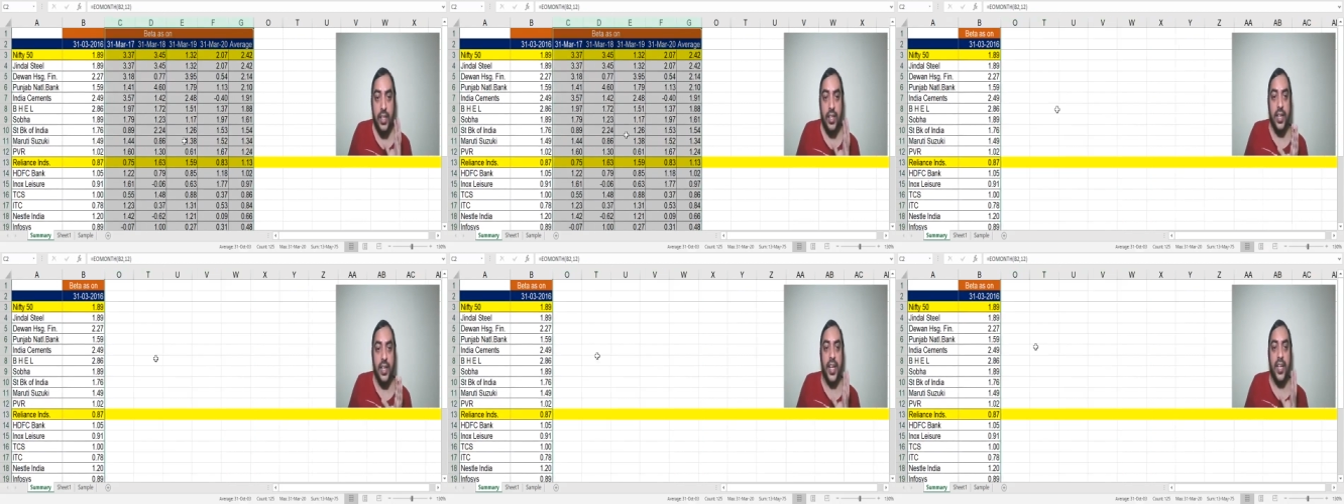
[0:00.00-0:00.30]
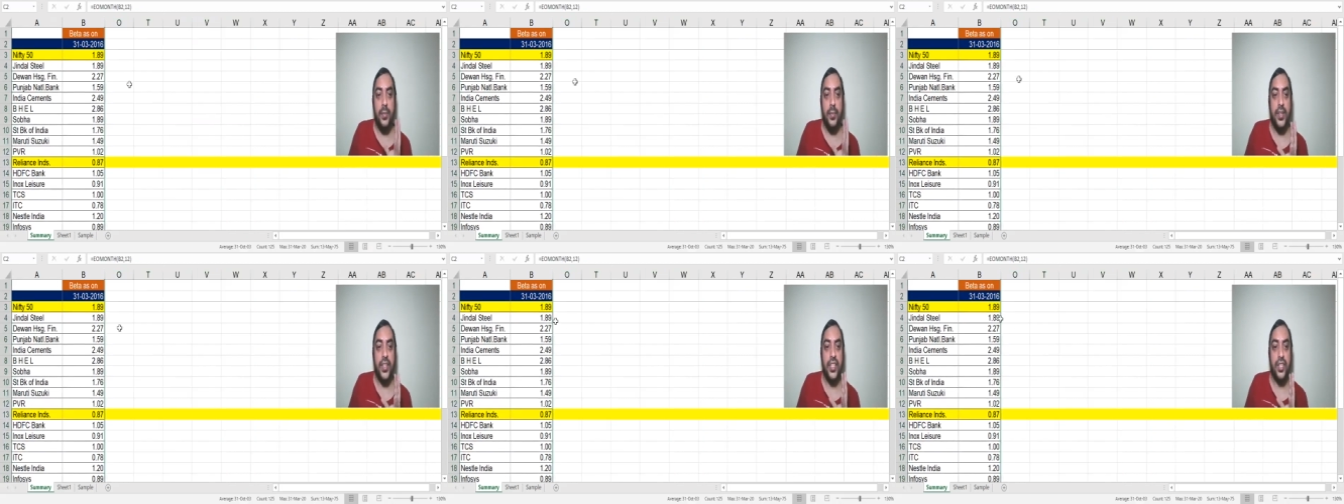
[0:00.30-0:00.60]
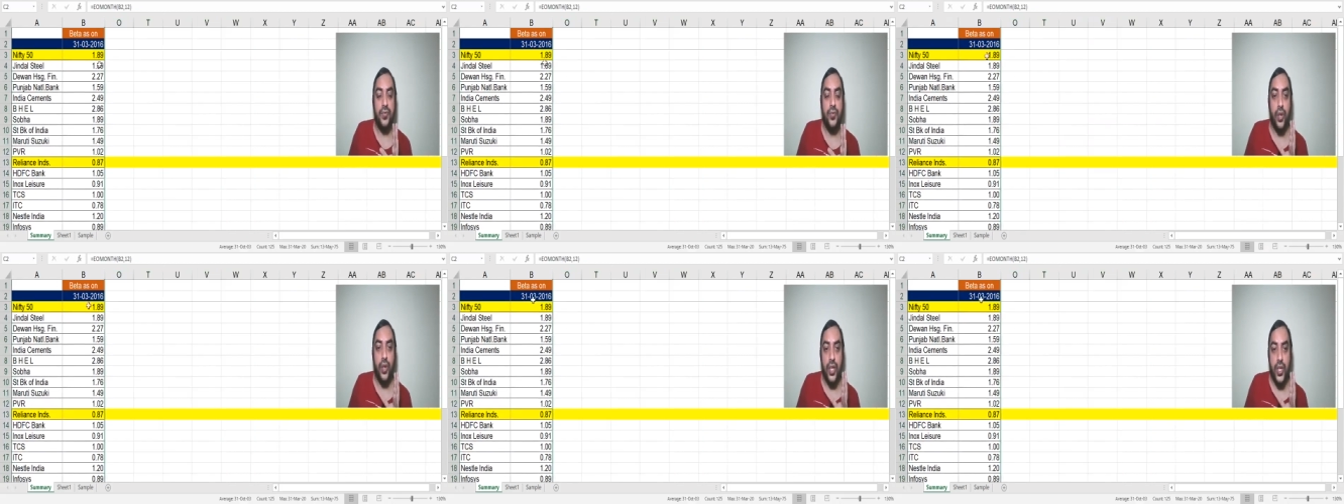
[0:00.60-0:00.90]
Let me
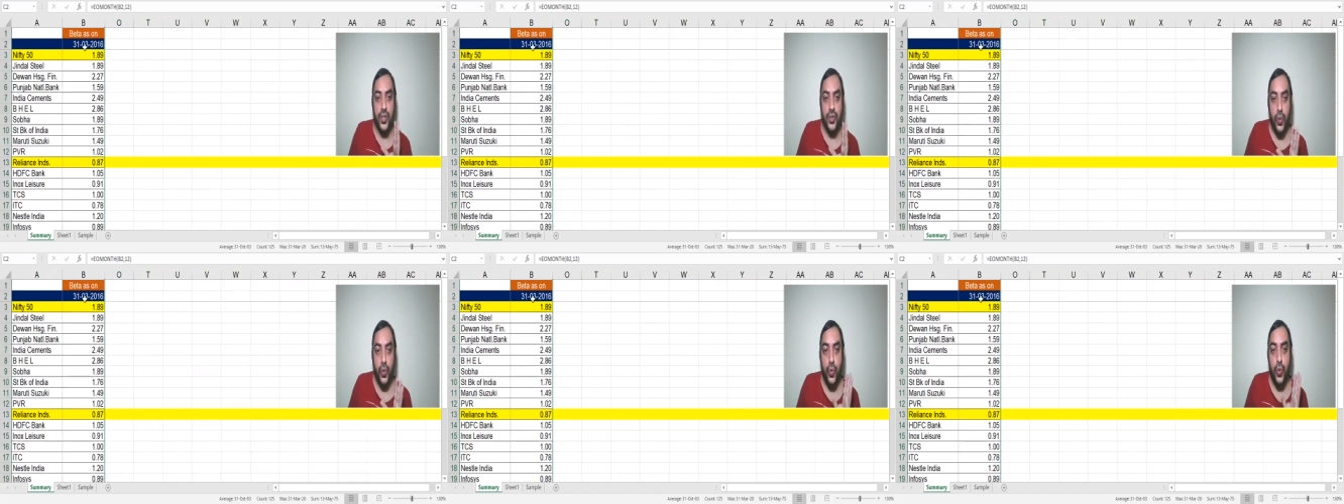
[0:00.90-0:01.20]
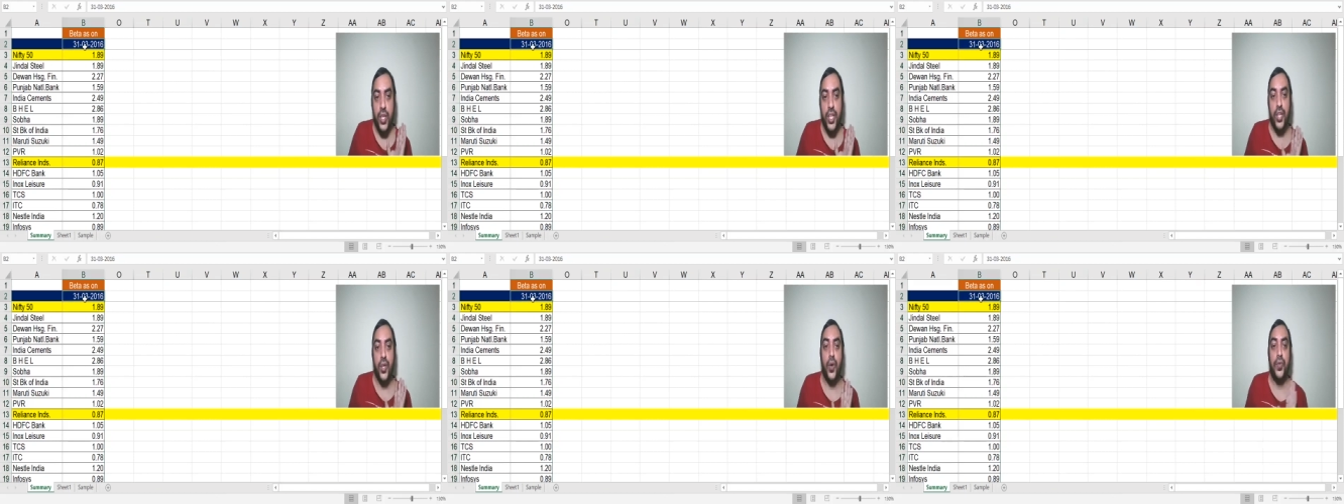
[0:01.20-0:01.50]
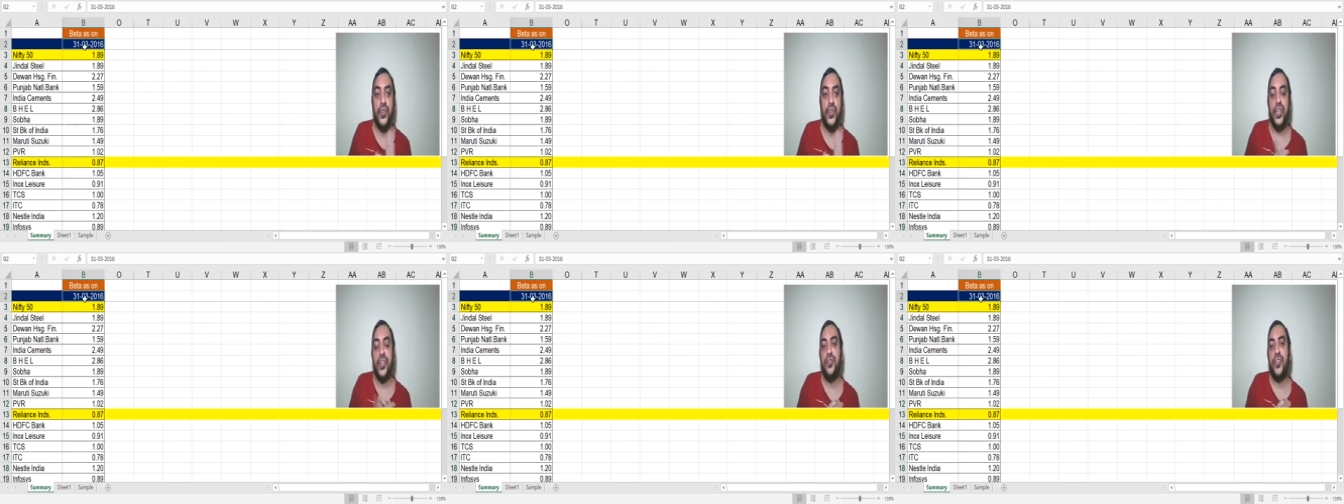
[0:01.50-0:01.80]
just focus only on
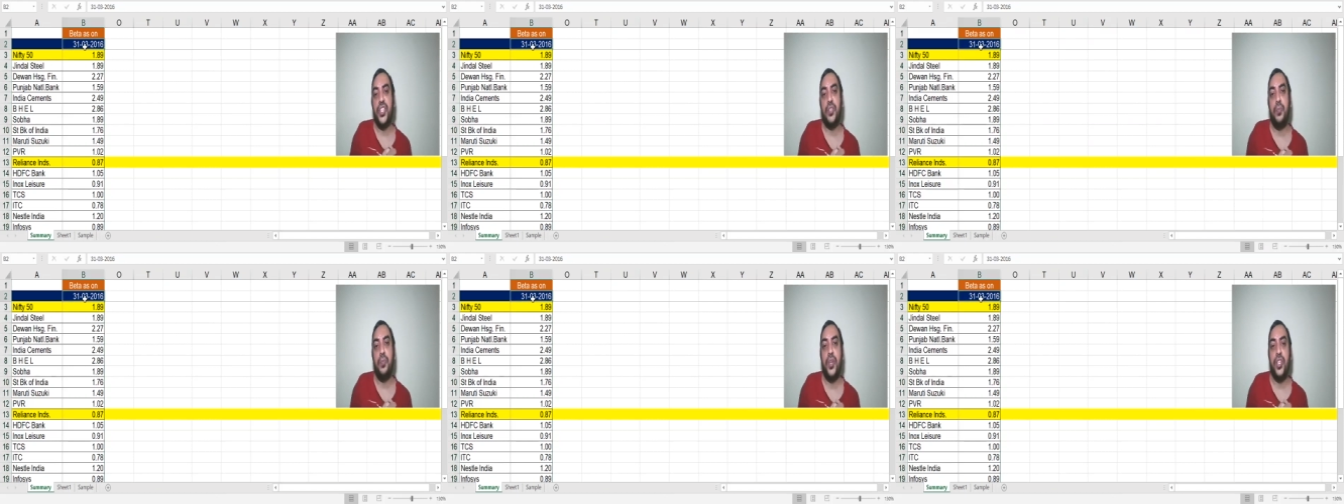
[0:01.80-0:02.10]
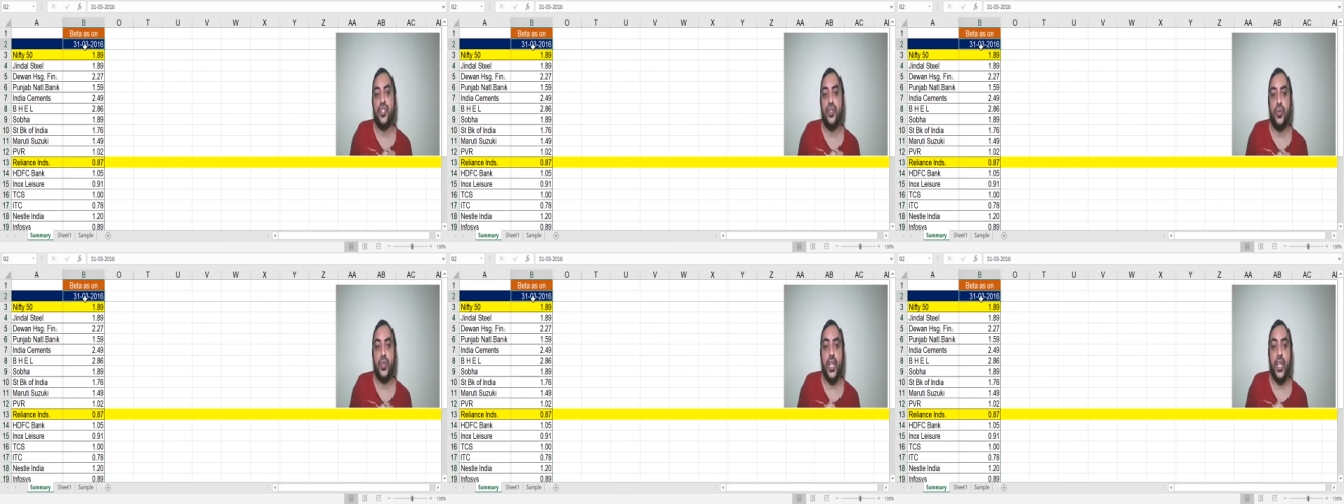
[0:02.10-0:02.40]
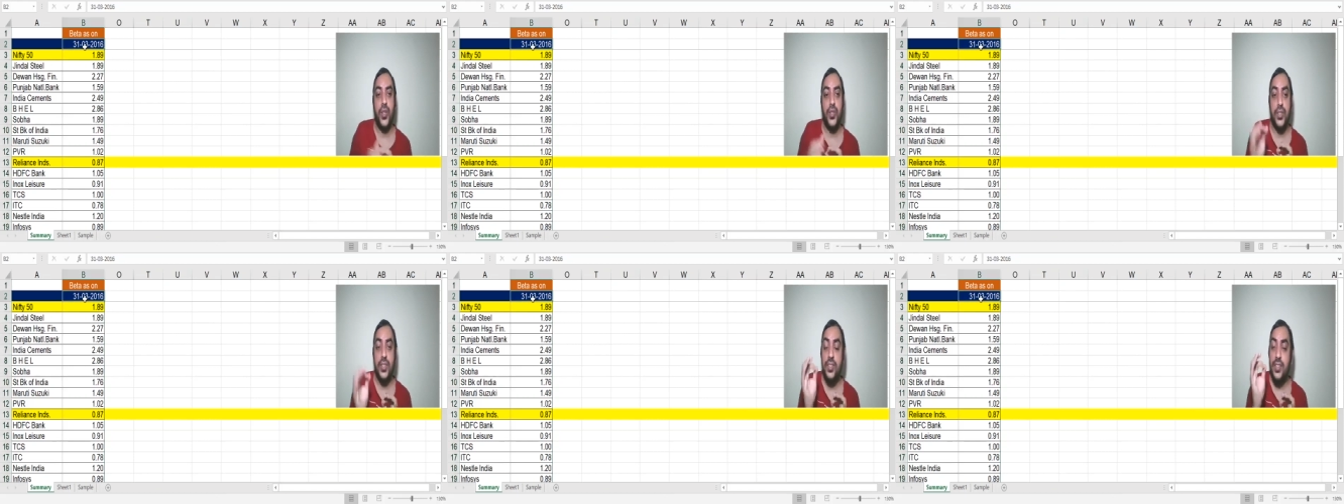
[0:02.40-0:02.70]
31st March
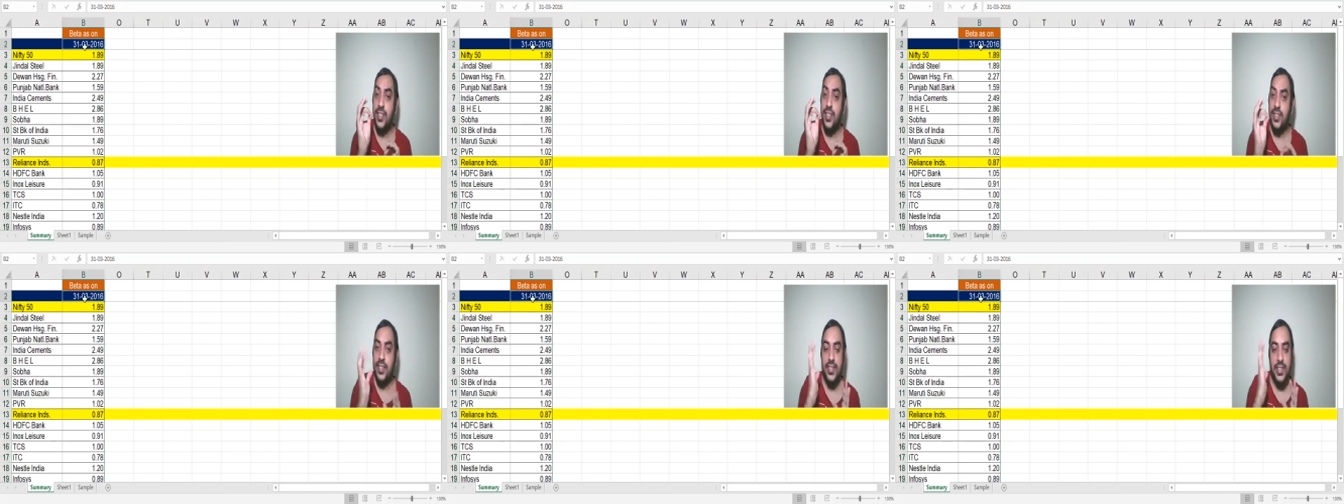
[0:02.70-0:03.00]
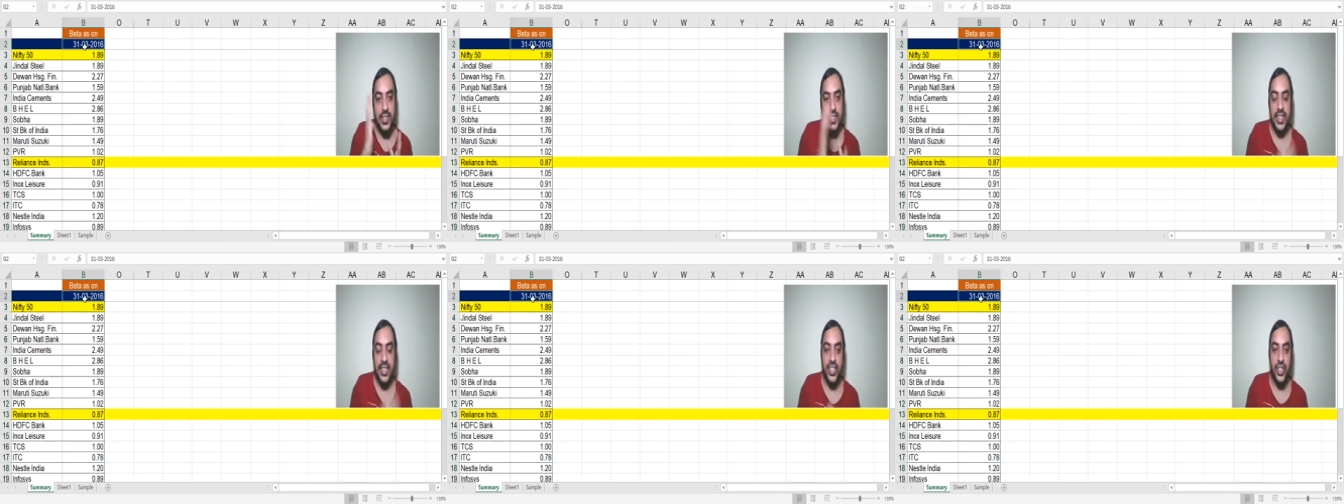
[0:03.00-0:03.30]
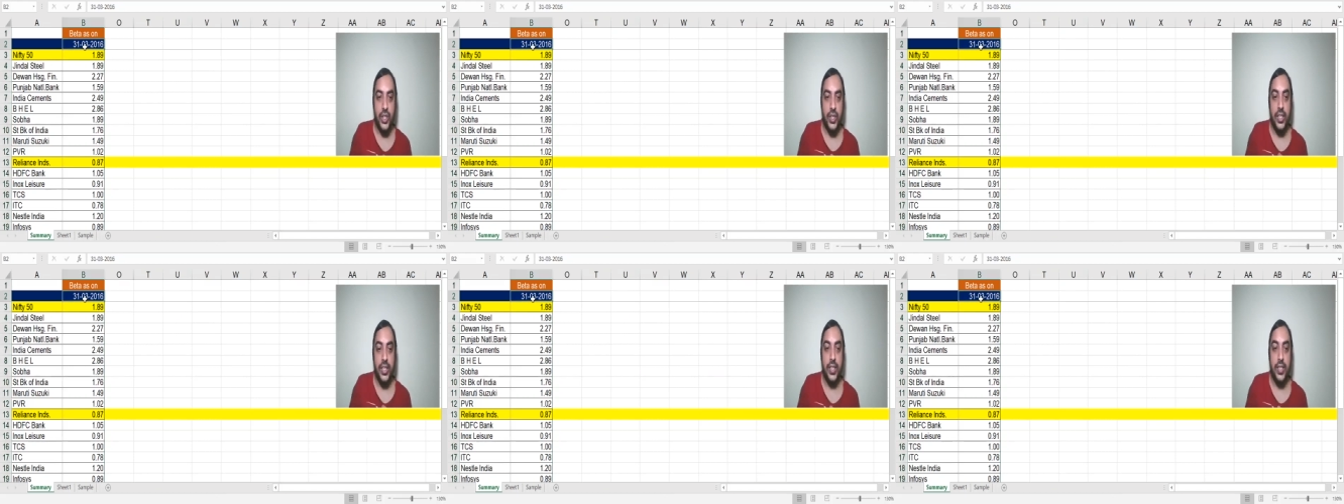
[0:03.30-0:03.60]

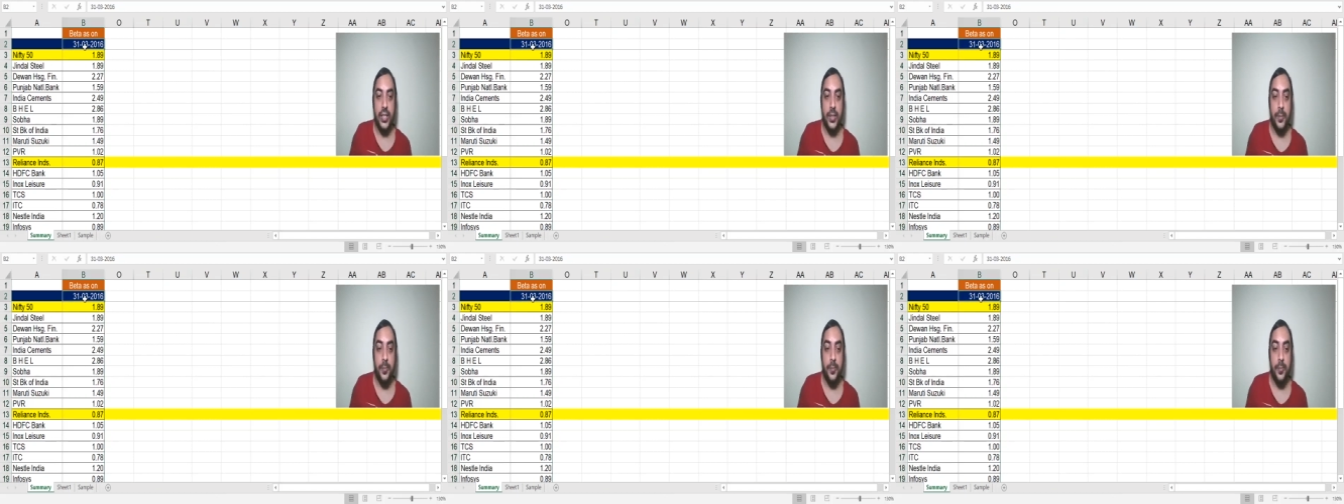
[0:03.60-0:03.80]
2016.